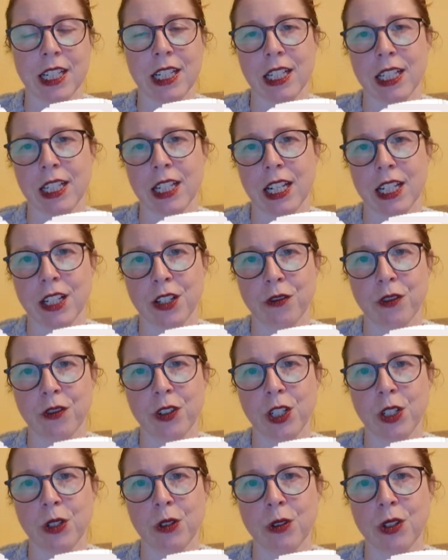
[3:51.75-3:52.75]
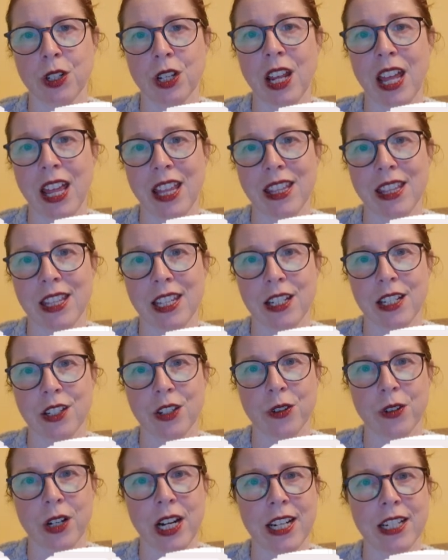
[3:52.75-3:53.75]
in as views,
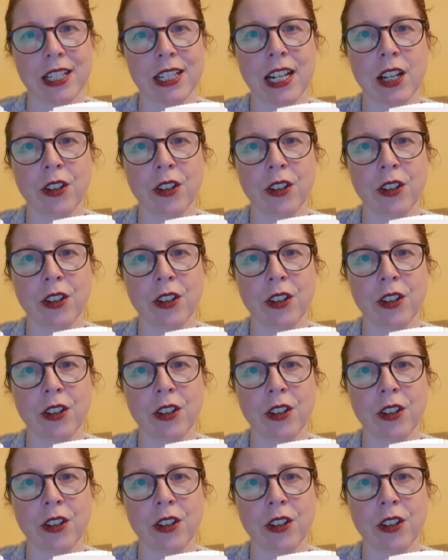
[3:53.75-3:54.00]
that's great.